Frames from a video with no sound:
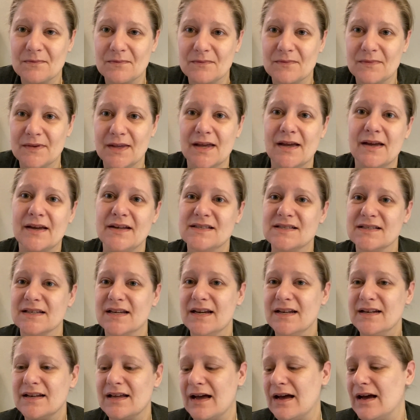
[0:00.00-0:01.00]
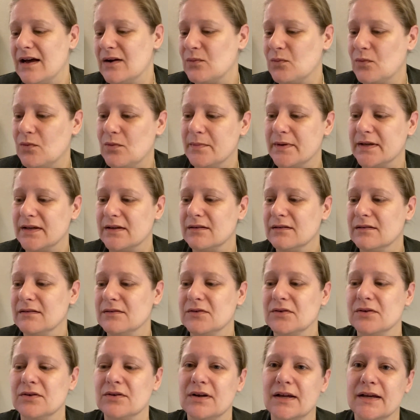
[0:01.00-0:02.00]
Yeah, it's kind of heartwarming,
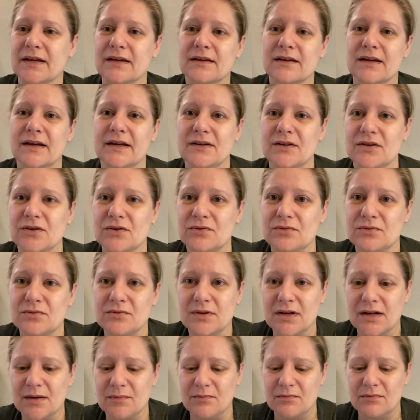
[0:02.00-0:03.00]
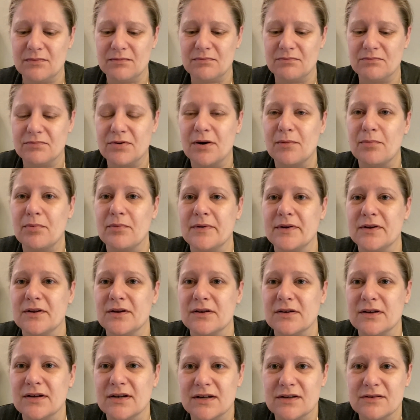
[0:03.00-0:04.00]
you know, like I know I'm probably not
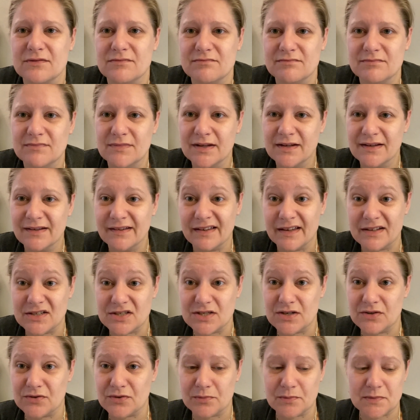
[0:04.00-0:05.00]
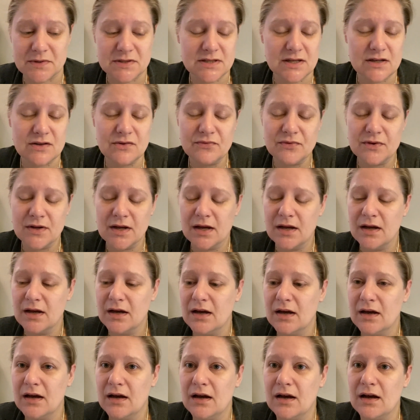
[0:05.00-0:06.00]
gonna get children myself,
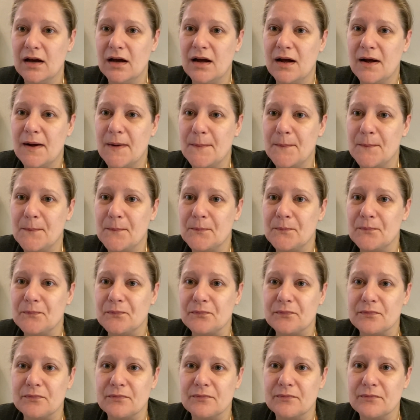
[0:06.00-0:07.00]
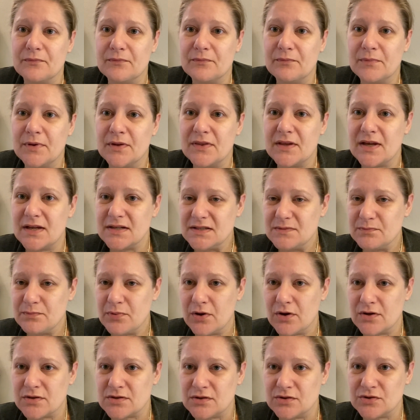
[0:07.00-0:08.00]
but that's
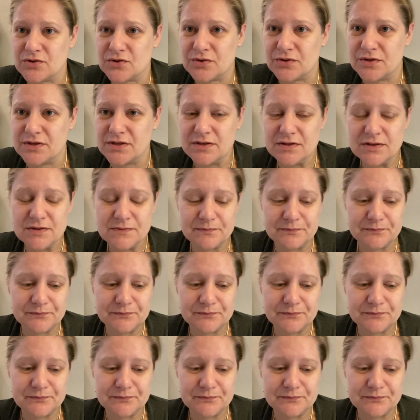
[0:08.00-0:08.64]
personal choices.